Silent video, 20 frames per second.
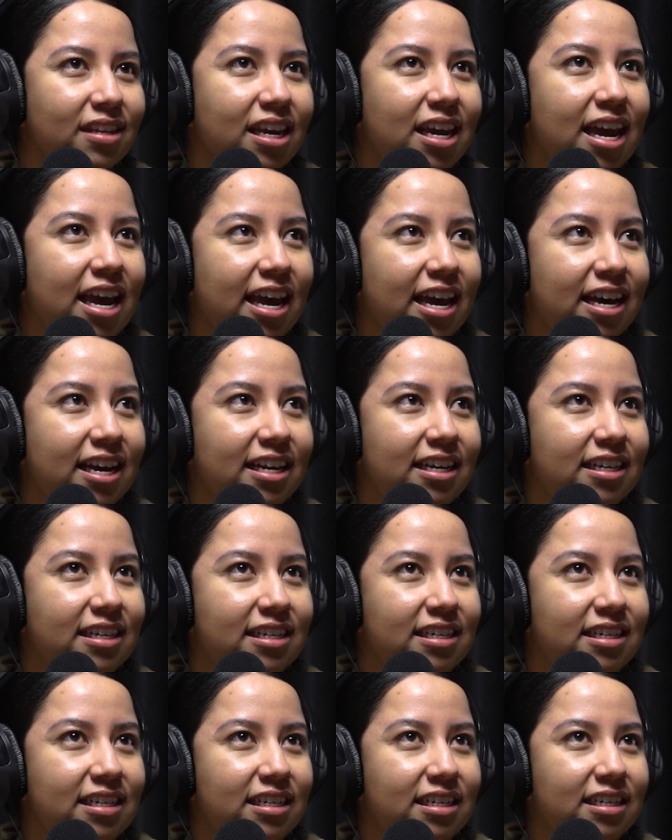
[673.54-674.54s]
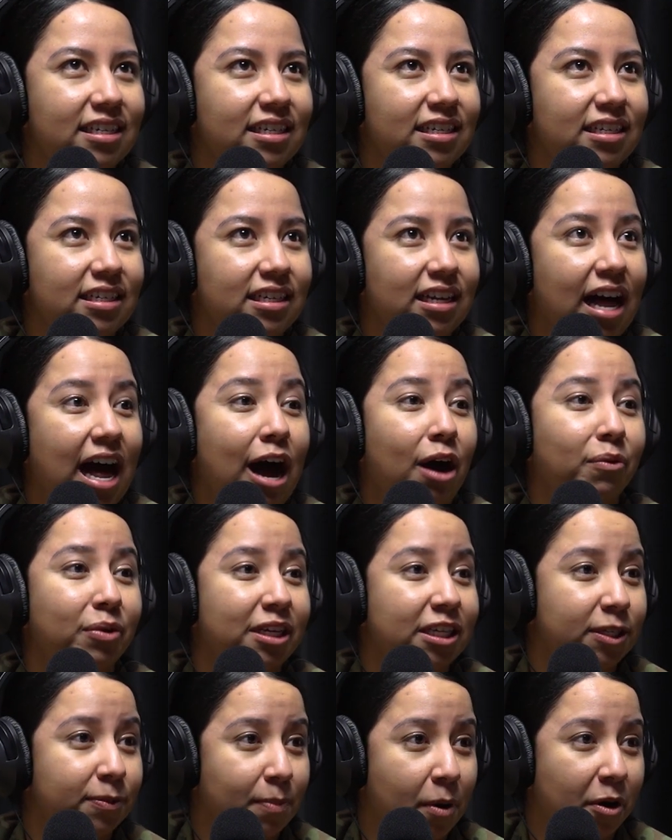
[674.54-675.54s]
And how we
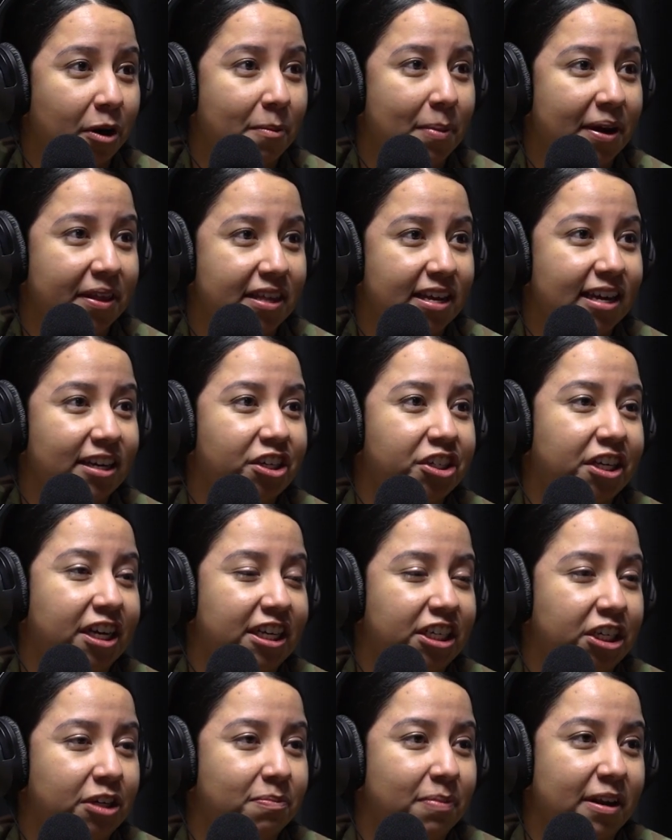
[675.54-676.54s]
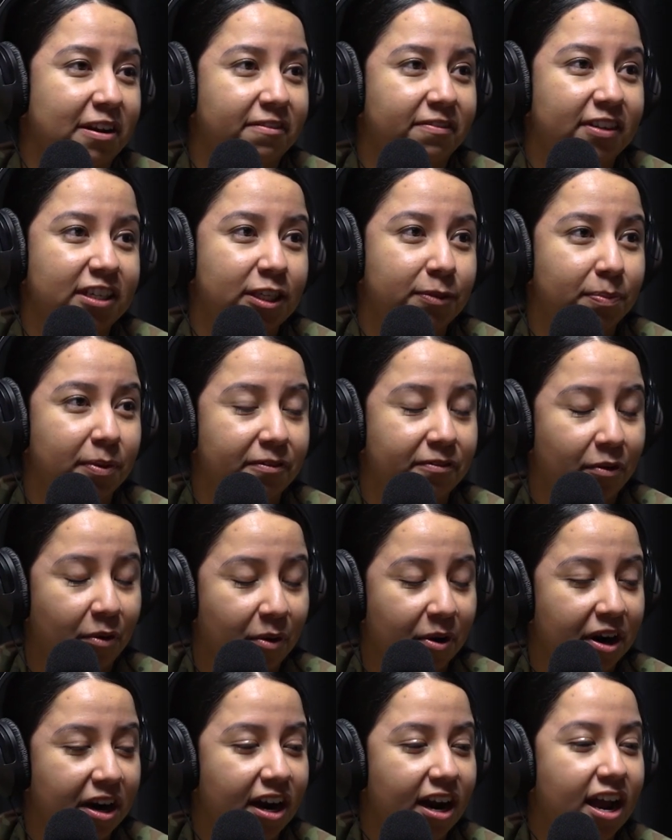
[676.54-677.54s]
spoke about the education benefits
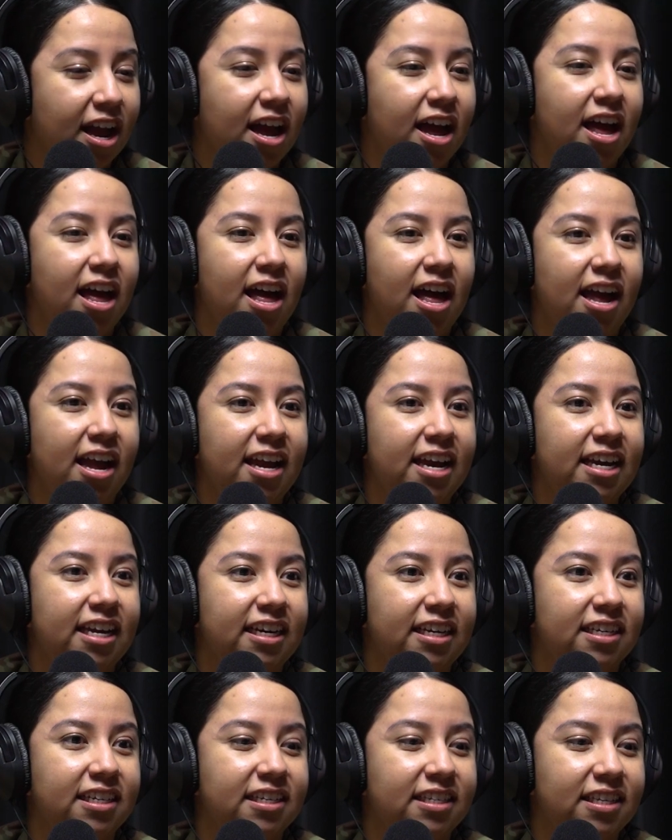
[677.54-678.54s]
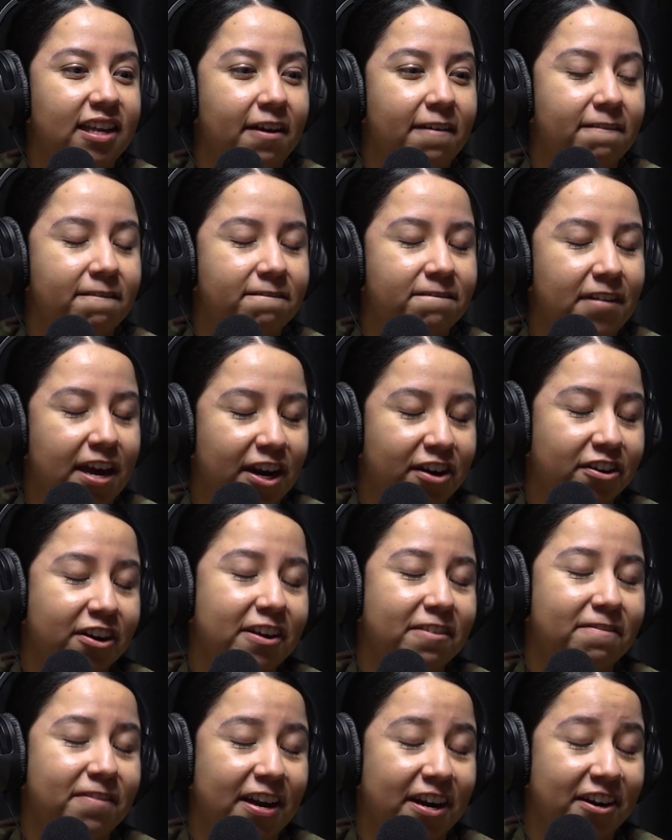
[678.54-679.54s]
before, it is
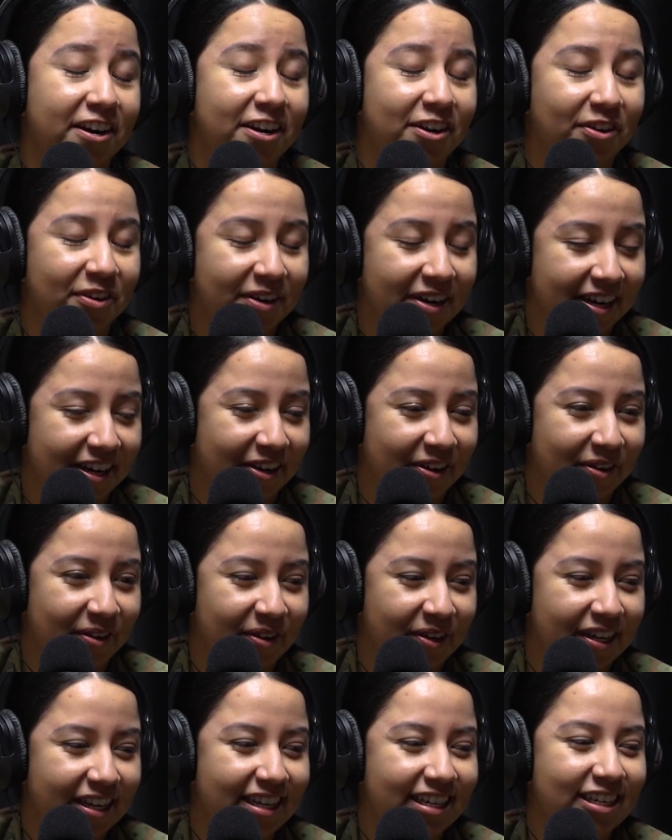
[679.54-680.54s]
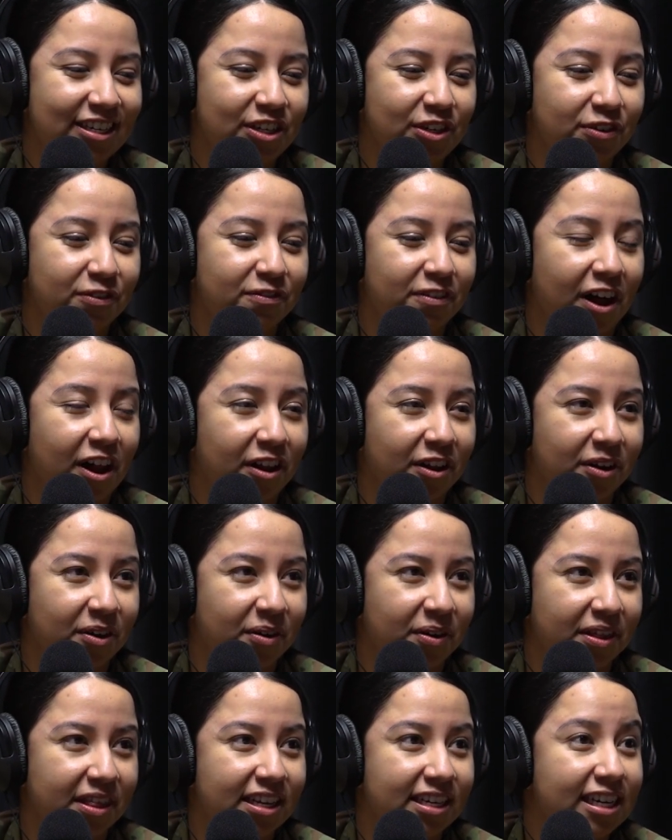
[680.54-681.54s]
very, very critical to
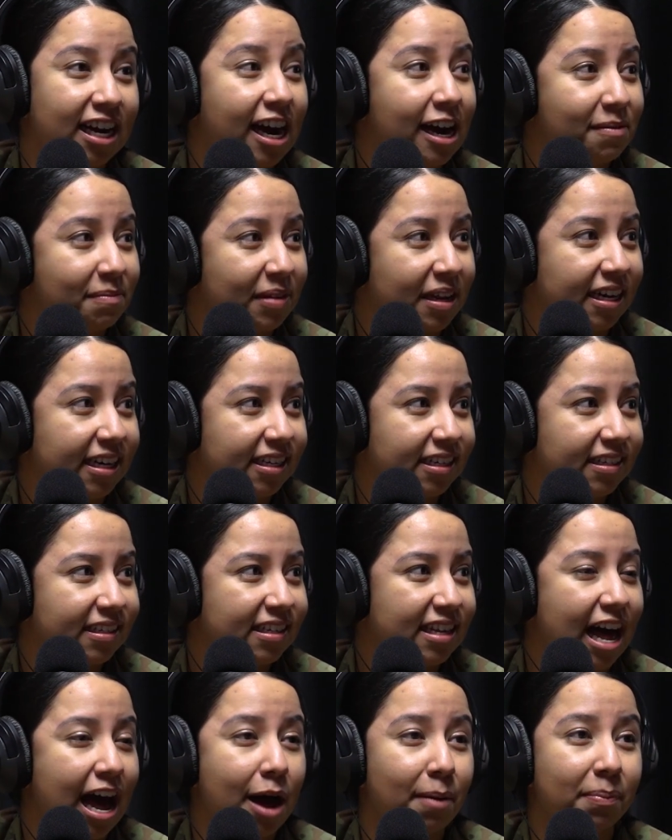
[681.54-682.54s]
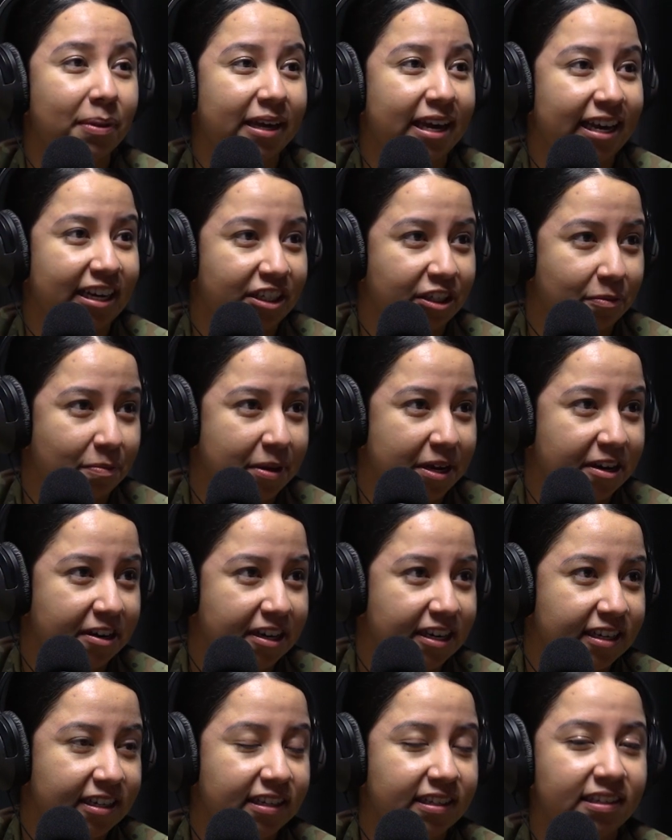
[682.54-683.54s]
follow the timelines, the application
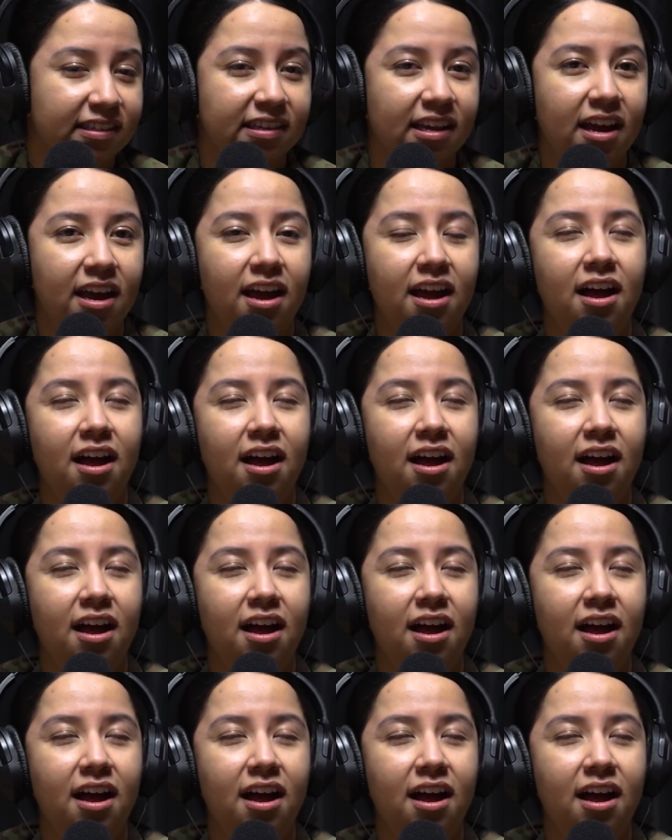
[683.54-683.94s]
periods.